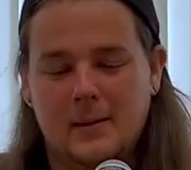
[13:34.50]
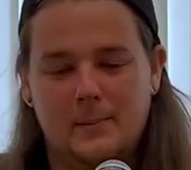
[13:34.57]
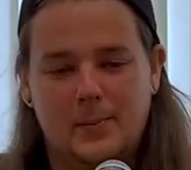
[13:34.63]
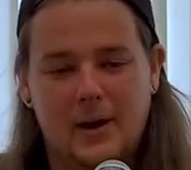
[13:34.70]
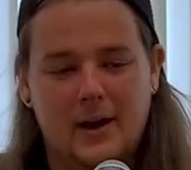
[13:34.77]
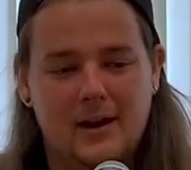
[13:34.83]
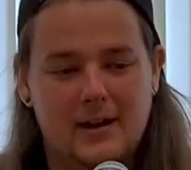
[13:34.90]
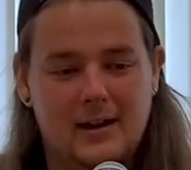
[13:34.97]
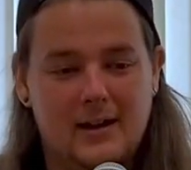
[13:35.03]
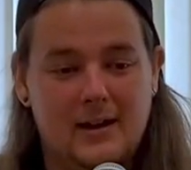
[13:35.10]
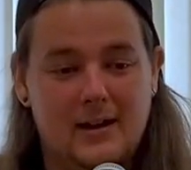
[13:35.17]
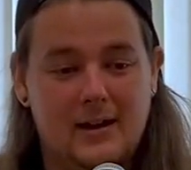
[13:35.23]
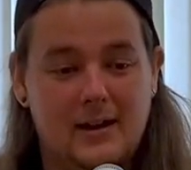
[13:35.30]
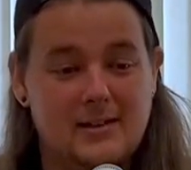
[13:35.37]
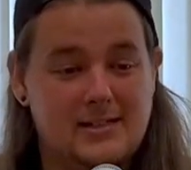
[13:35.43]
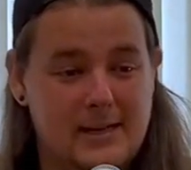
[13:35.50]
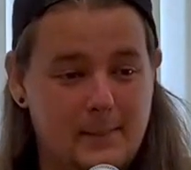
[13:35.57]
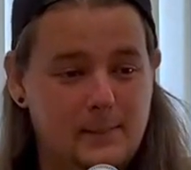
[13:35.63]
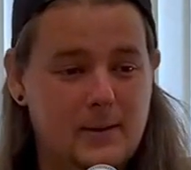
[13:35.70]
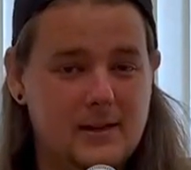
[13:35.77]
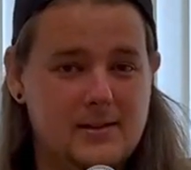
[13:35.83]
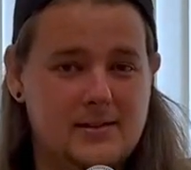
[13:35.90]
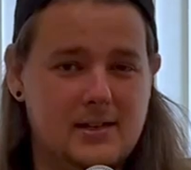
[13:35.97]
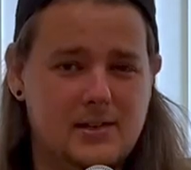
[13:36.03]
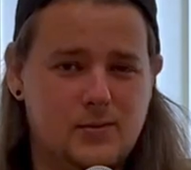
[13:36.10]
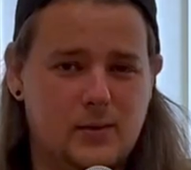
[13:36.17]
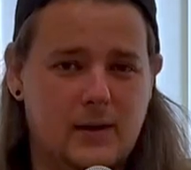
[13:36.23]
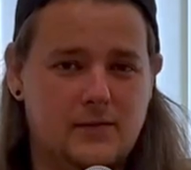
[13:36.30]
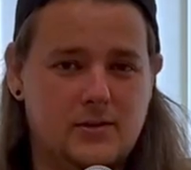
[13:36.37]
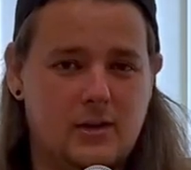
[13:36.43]
but as simple as these
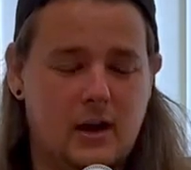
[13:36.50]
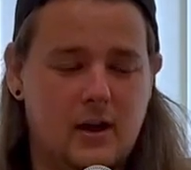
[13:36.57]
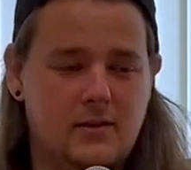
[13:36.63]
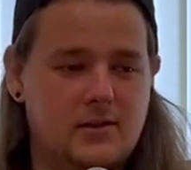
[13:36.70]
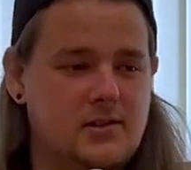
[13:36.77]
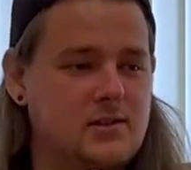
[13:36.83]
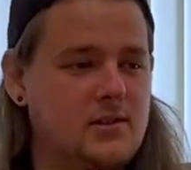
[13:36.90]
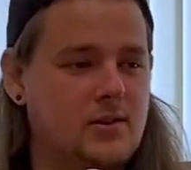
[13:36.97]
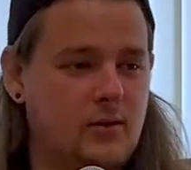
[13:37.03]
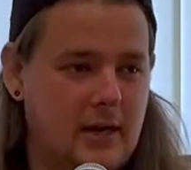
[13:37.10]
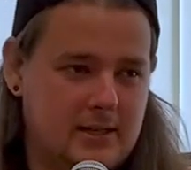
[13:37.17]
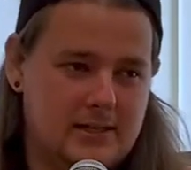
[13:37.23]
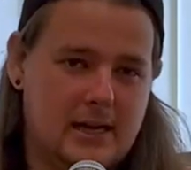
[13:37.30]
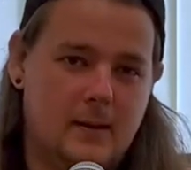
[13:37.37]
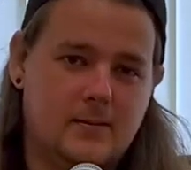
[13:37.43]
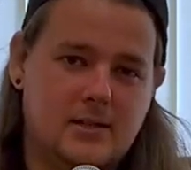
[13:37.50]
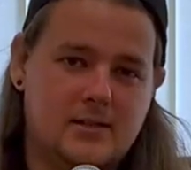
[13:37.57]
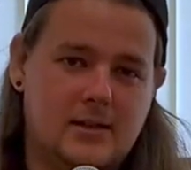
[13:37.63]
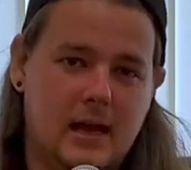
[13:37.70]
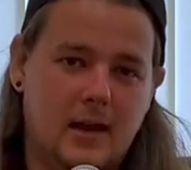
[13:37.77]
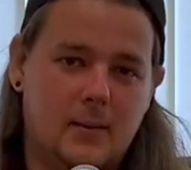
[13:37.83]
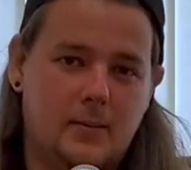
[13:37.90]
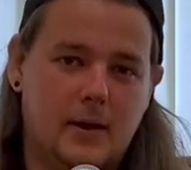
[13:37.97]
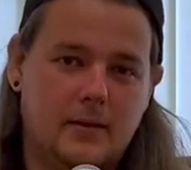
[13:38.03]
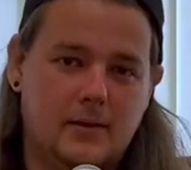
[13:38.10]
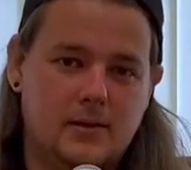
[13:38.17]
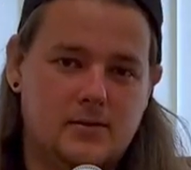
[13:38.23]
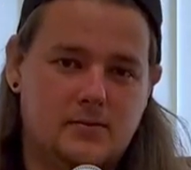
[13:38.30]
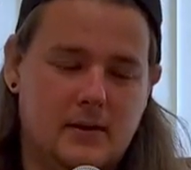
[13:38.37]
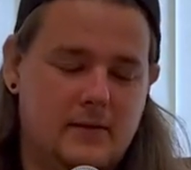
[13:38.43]
riffs are, and this is a great time to celebrate
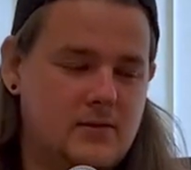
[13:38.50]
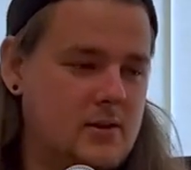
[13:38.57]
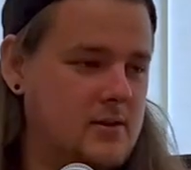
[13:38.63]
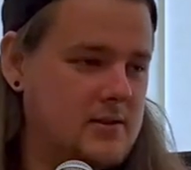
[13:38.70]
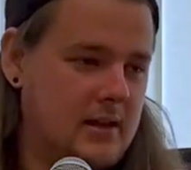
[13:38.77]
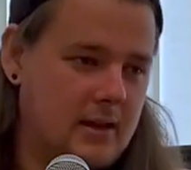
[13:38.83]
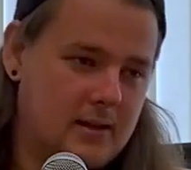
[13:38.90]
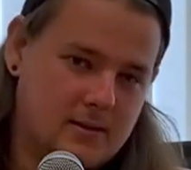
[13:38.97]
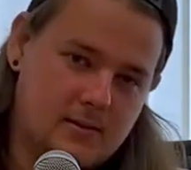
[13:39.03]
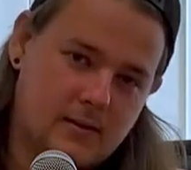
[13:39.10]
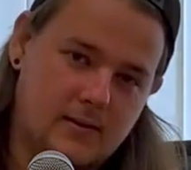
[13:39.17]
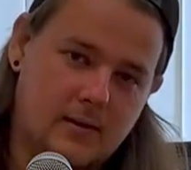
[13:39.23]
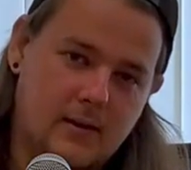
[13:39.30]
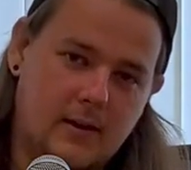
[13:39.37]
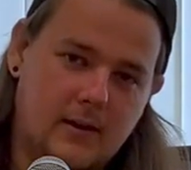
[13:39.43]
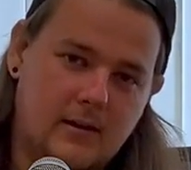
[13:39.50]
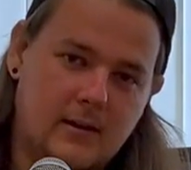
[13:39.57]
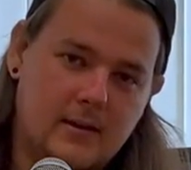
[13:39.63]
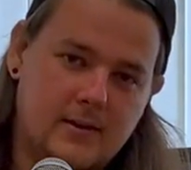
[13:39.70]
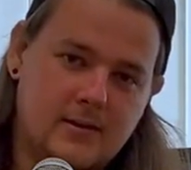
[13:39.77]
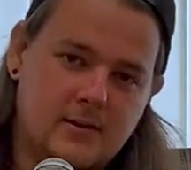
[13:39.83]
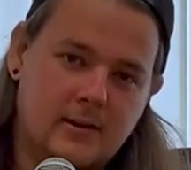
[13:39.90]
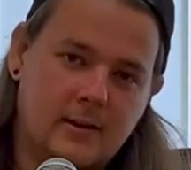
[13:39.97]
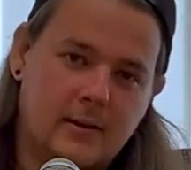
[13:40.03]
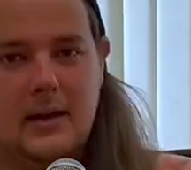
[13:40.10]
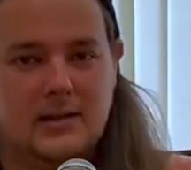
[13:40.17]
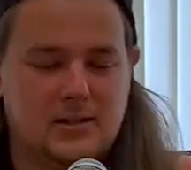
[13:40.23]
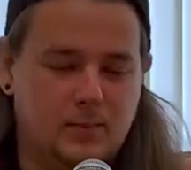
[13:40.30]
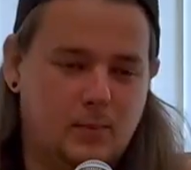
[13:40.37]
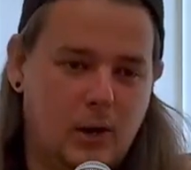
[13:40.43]
these riffs because it is the 30 years,
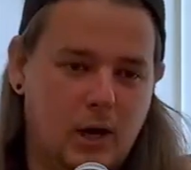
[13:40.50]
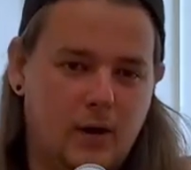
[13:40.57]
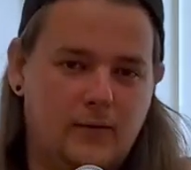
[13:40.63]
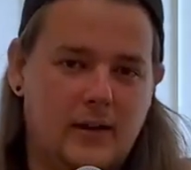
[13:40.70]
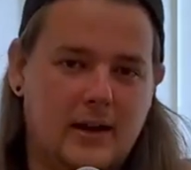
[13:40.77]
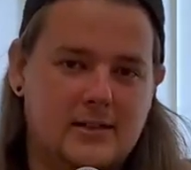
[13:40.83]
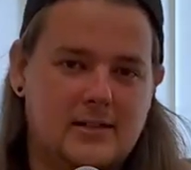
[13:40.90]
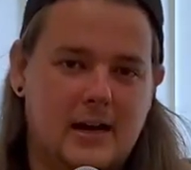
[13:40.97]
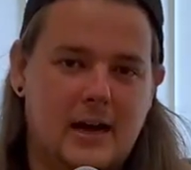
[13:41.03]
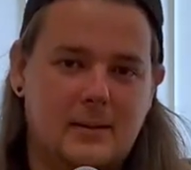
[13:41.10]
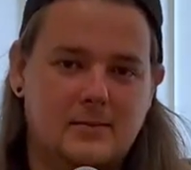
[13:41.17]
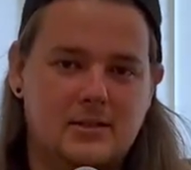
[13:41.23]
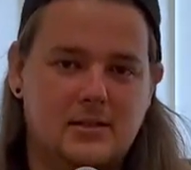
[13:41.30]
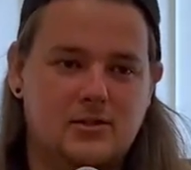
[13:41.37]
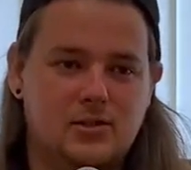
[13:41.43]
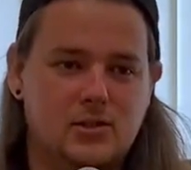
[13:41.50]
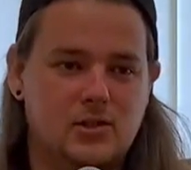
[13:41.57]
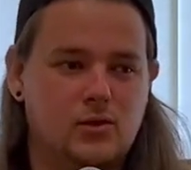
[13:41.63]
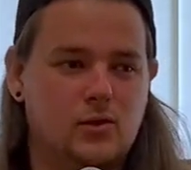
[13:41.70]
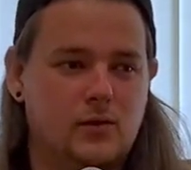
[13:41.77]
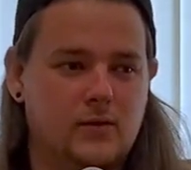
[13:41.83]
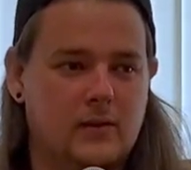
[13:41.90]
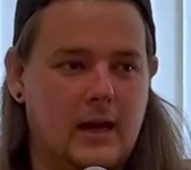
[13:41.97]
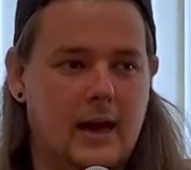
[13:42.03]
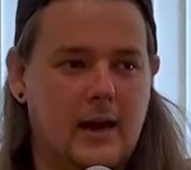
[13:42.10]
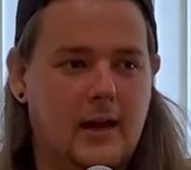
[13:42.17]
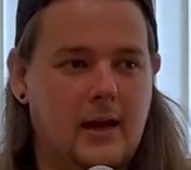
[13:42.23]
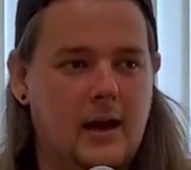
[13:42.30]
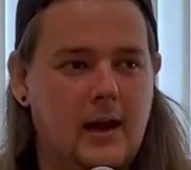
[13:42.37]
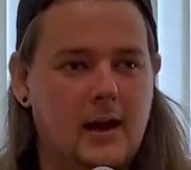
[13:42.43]
it's a perfect time to just sort of
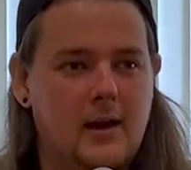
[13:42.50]
like